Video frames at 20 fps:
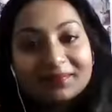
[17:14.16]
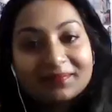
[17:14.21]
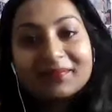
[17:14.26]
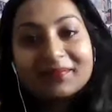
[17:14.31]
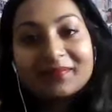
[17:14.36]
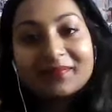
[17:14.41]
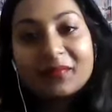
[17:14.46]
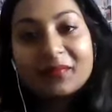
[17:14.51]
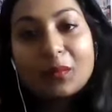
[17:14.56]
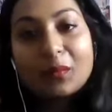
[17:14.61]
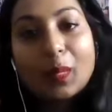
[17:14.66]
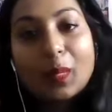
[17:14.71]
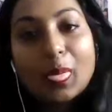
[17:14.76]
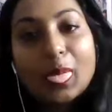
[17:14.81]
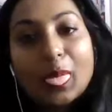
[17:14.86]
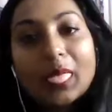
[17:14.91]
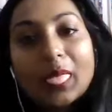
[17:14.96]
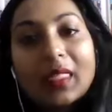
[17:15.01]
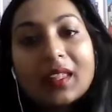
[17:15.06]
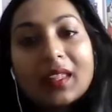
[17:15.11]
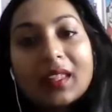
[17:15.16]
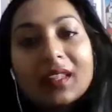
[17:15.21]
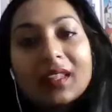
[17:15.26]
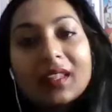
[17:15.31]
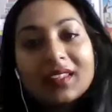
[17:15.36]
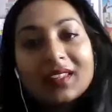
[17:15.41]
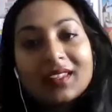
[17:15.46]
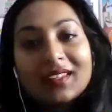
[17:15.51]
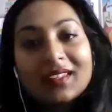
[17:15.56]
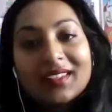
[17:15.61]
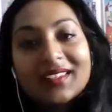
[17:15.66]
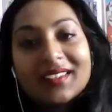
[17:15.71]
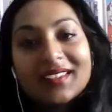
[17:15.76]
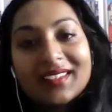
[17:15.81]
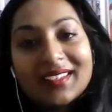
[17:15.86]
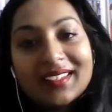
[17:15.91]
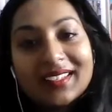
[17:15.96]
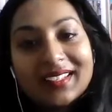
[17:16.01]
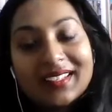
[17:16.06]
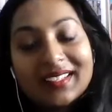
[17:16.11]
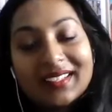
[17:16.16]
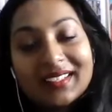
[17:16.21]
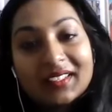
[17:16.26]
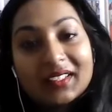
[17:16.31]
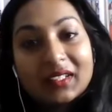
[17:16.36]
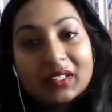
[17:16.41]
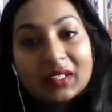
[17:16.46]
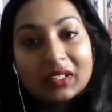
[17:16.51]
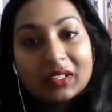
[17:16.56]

Town is actually the opposite